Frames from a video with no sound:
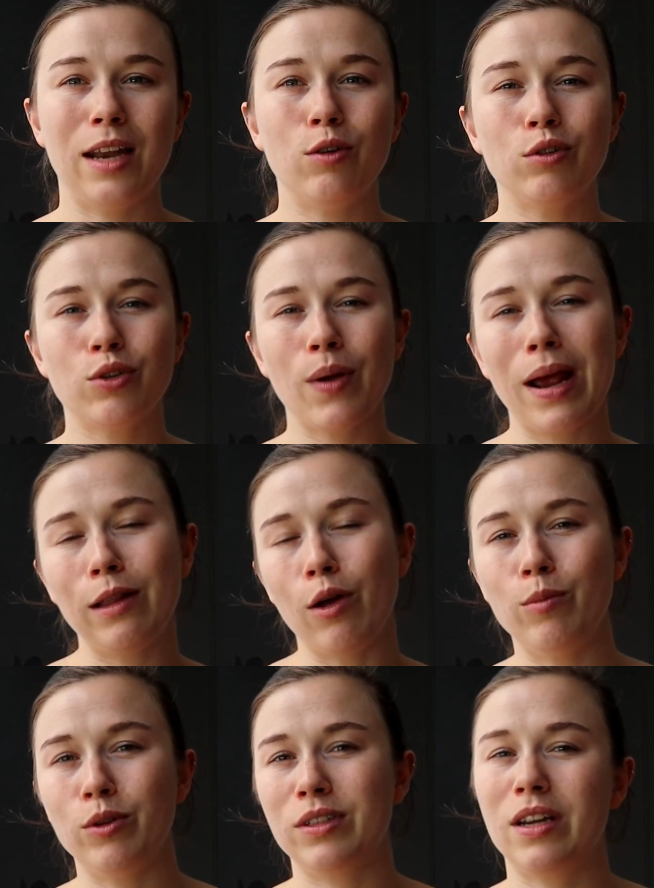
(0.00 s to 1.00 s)
and also a
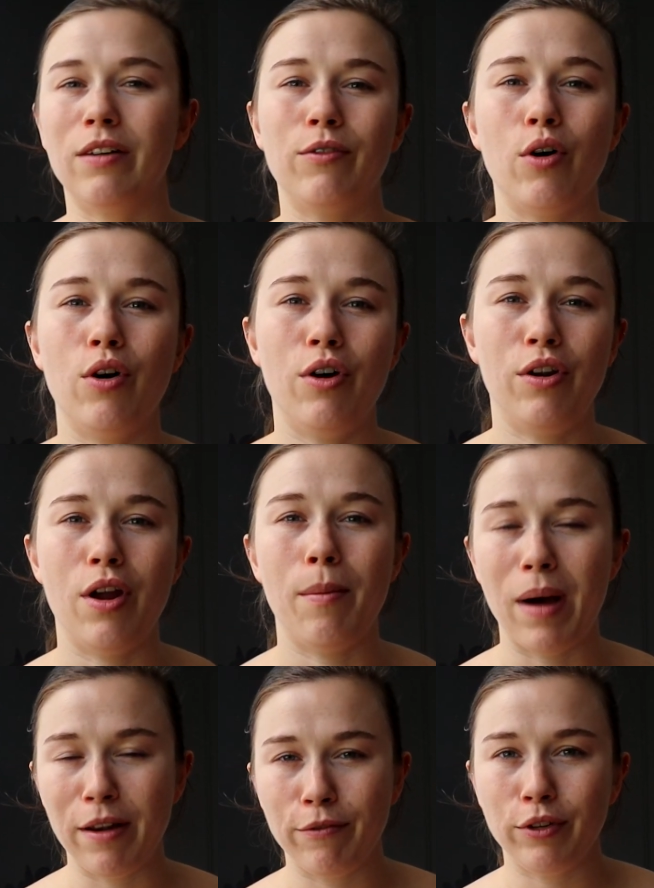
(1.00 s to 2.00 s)
lot more stuff on
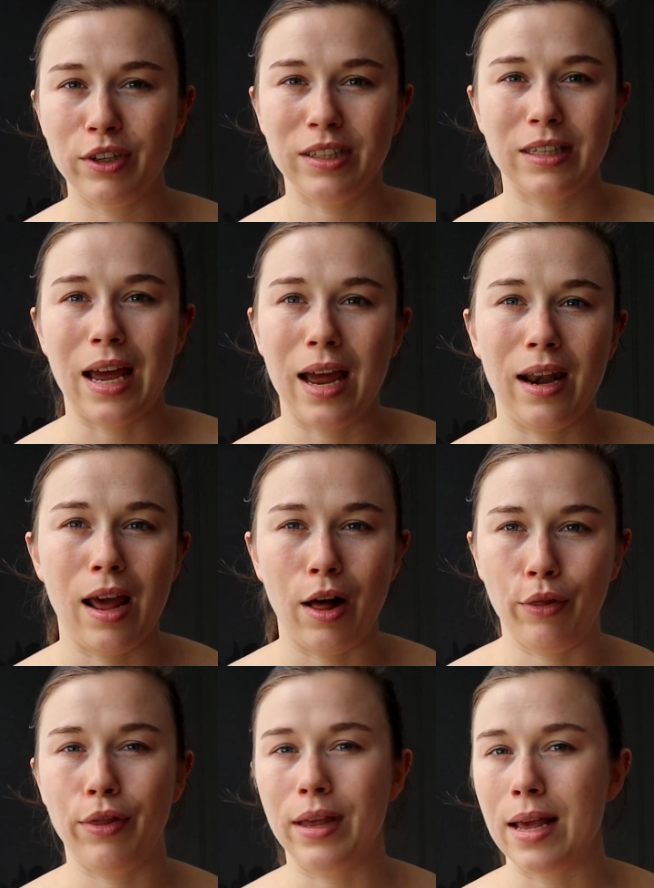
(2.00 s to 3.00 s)
mindfulness and
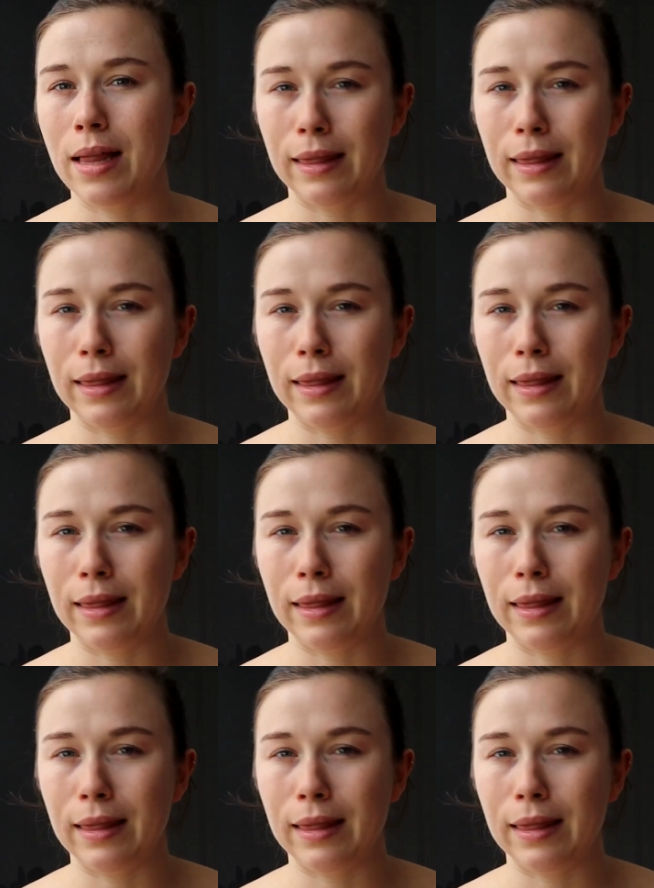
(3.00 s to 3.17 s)
healthy